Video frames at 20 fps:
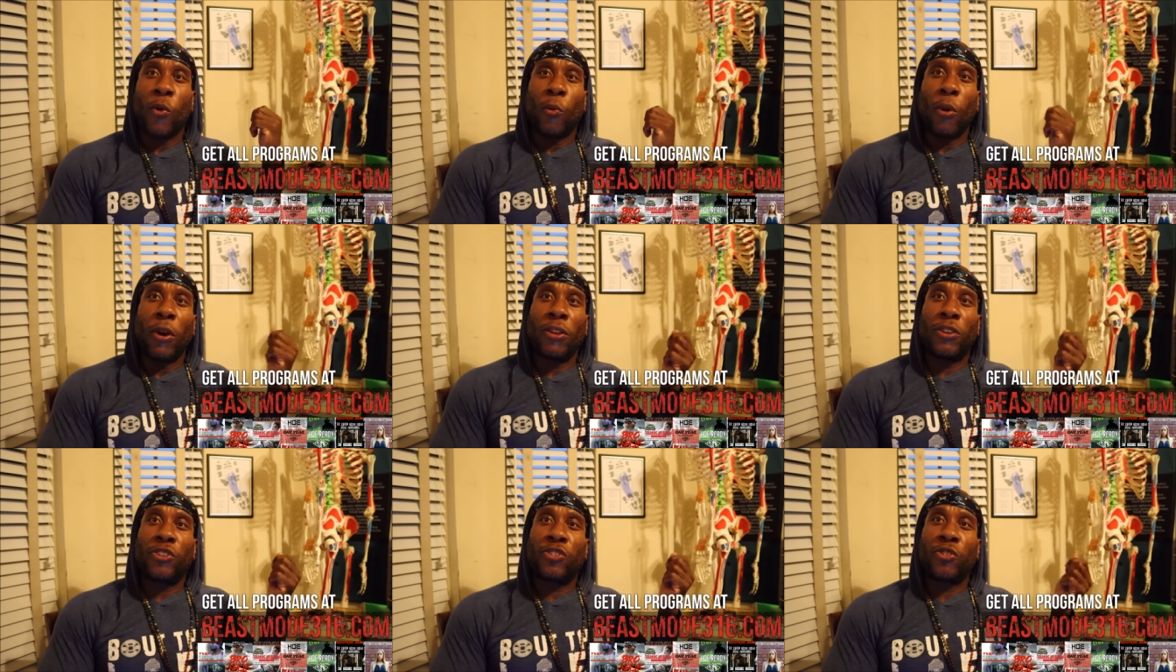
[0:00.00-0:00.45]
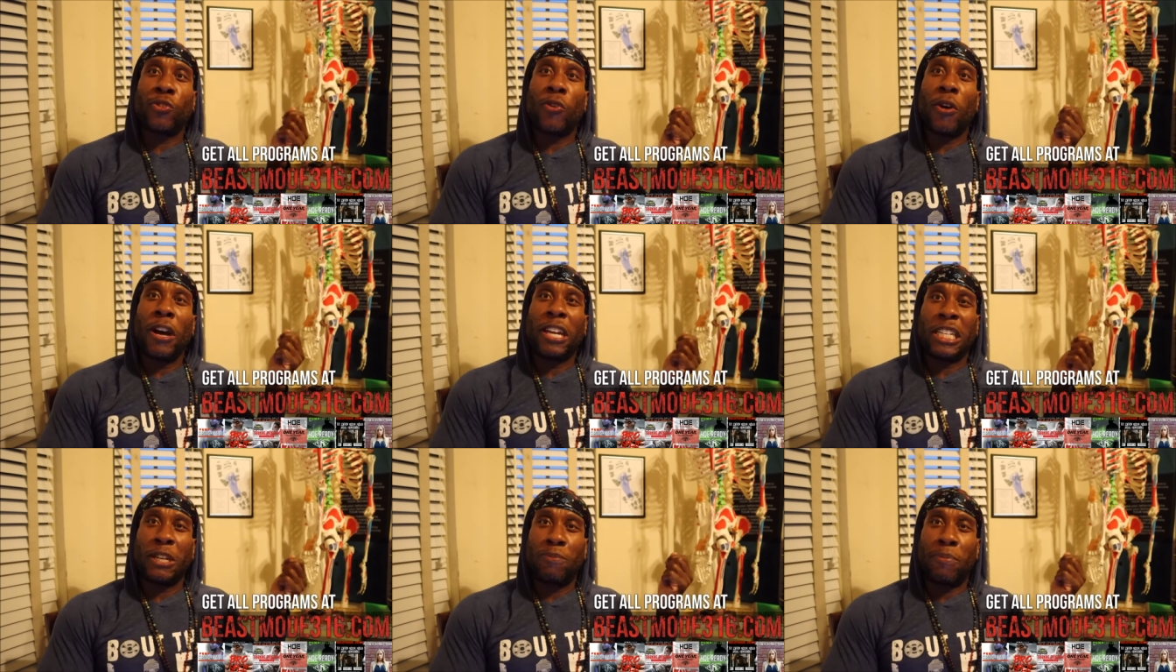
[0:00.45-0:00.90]
with two
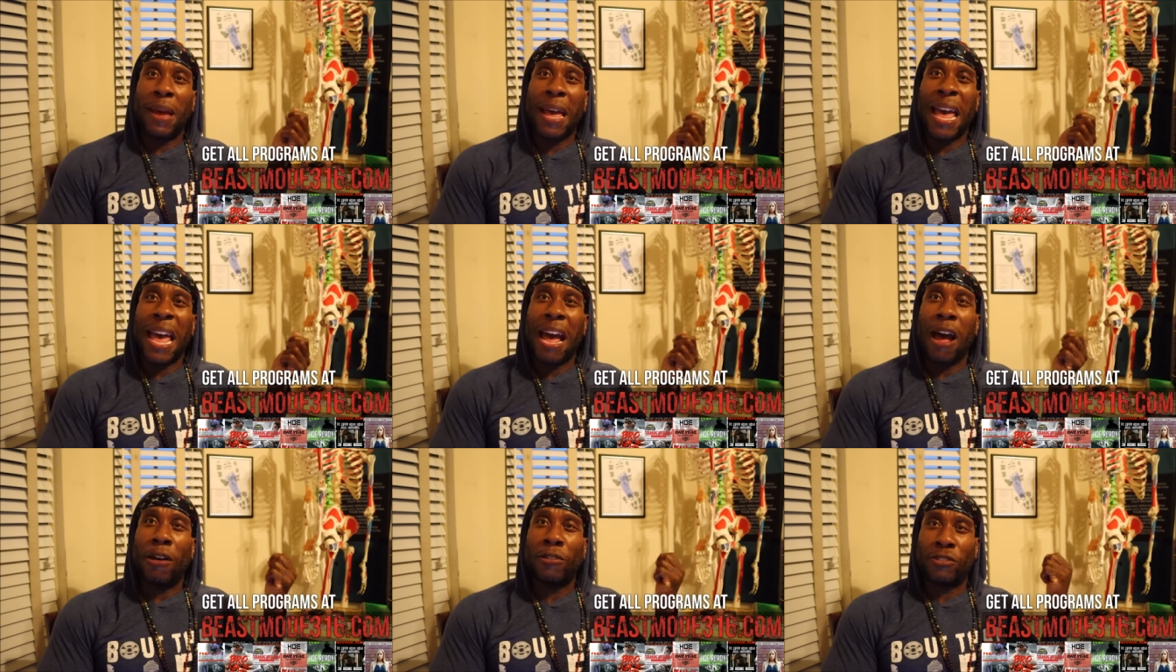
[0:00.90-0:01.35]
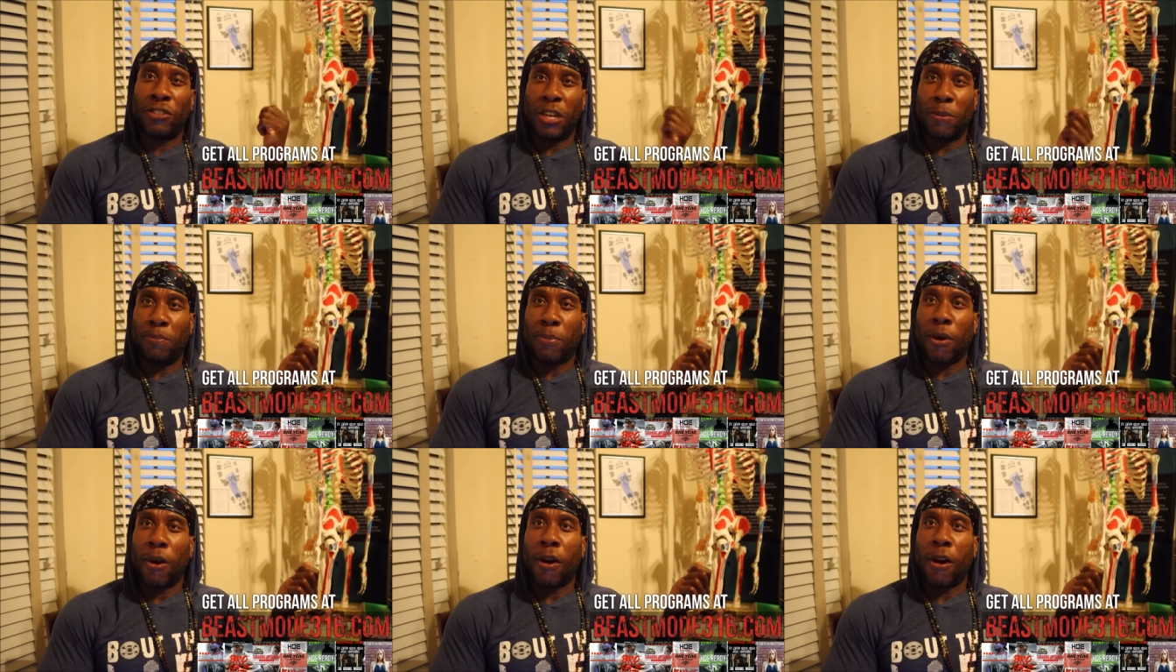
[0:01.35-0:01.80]
hundred pounds on
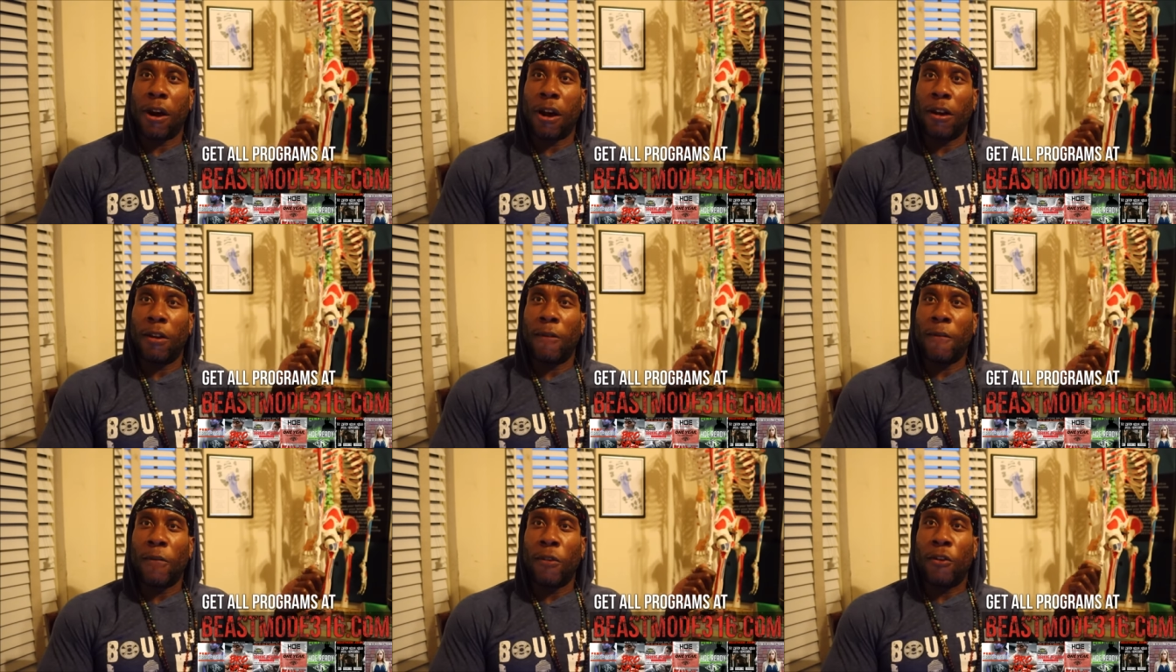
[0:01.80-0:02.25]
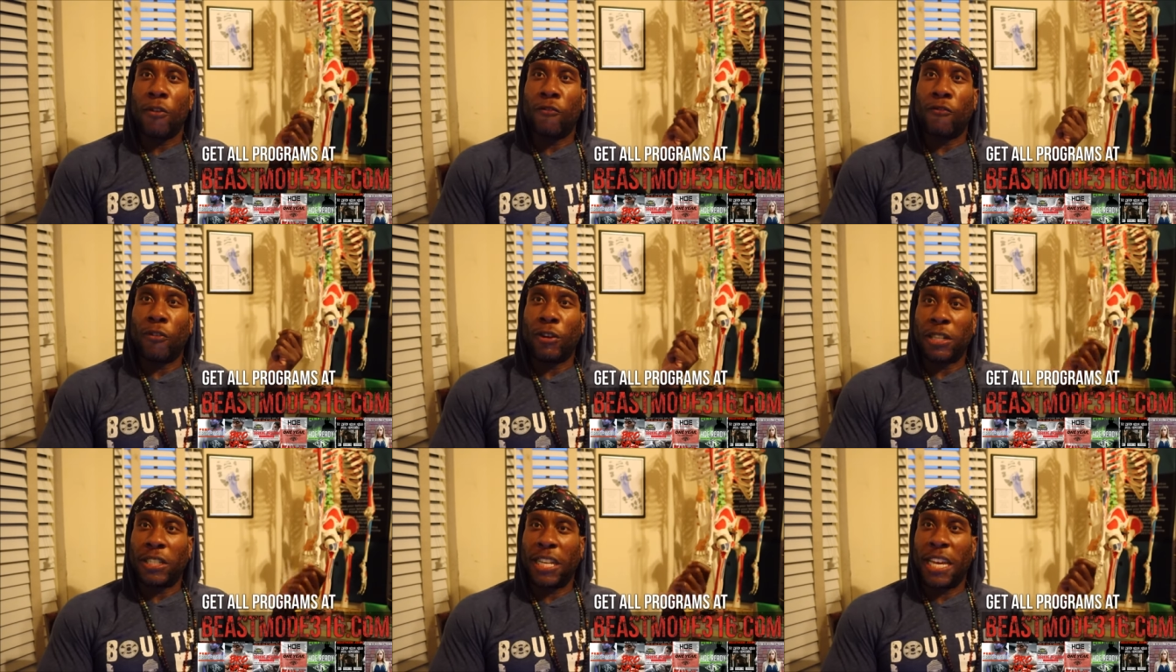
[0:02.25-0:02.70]
the bar
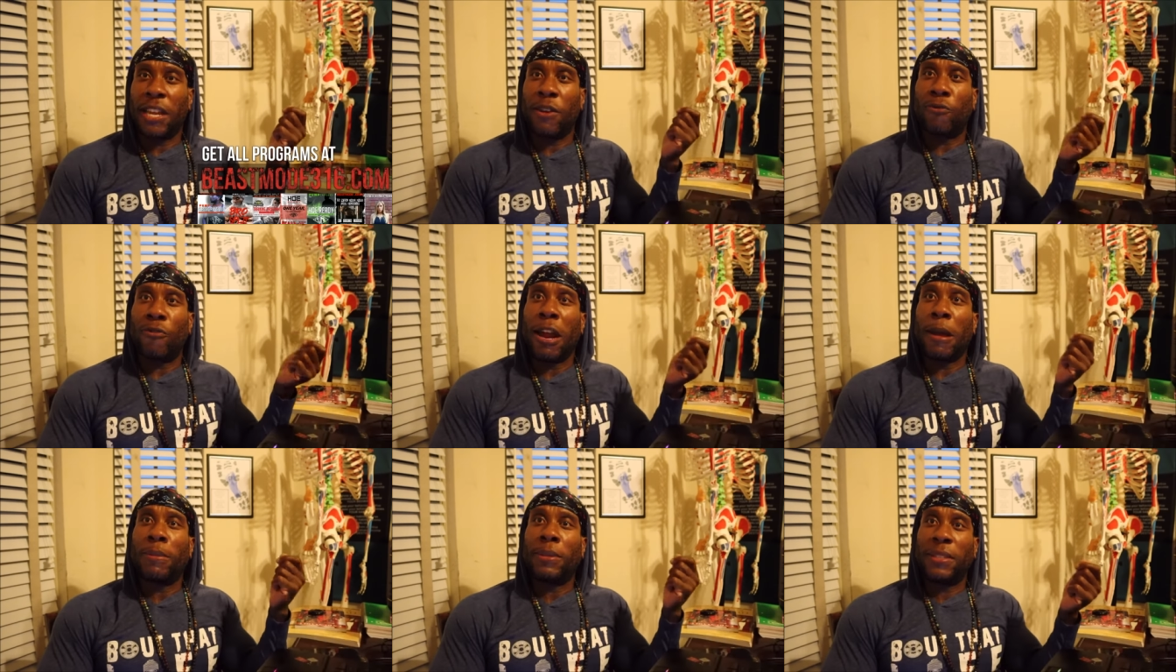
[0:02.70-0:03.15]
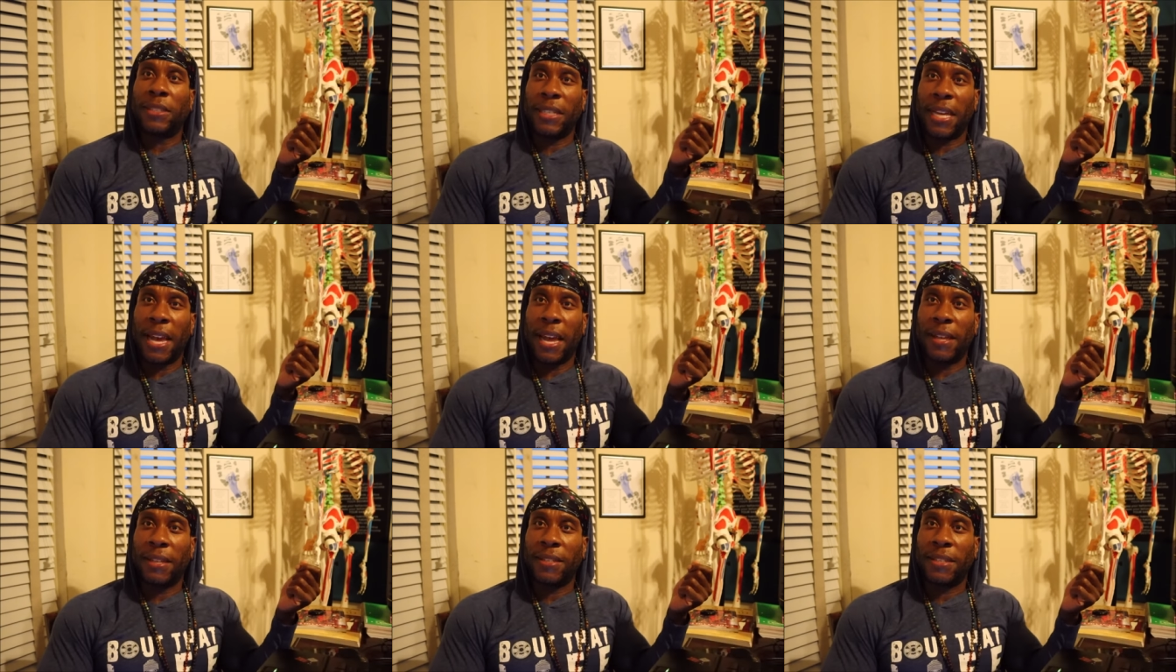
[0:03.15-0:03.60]
for ten rep
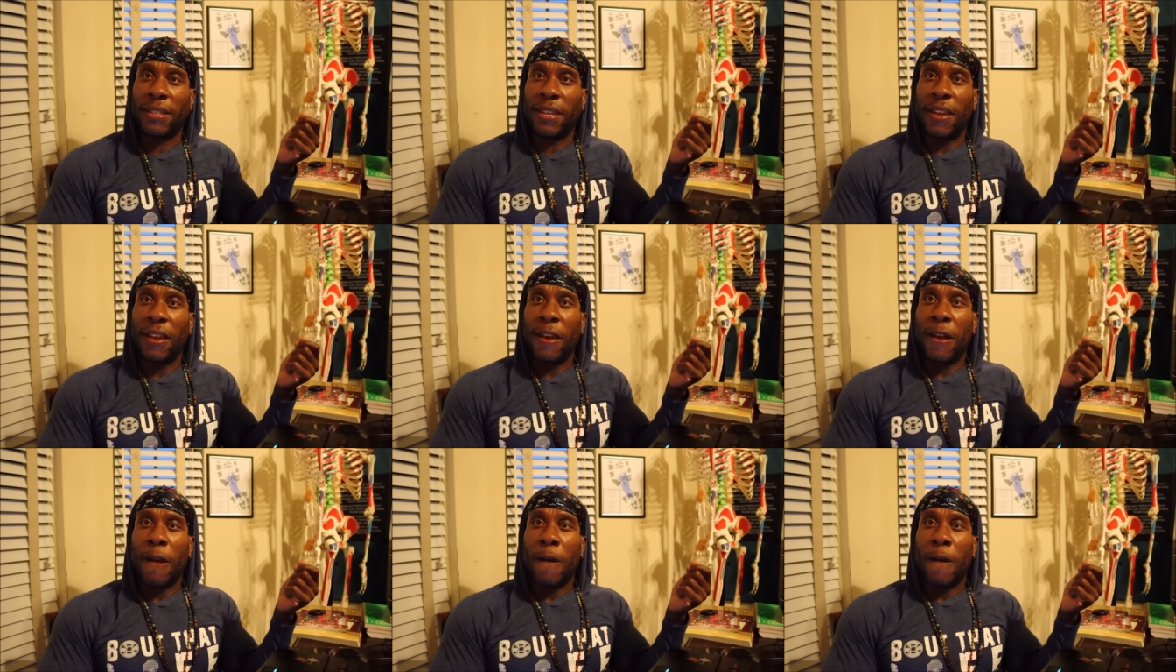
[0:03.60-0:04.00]
sets,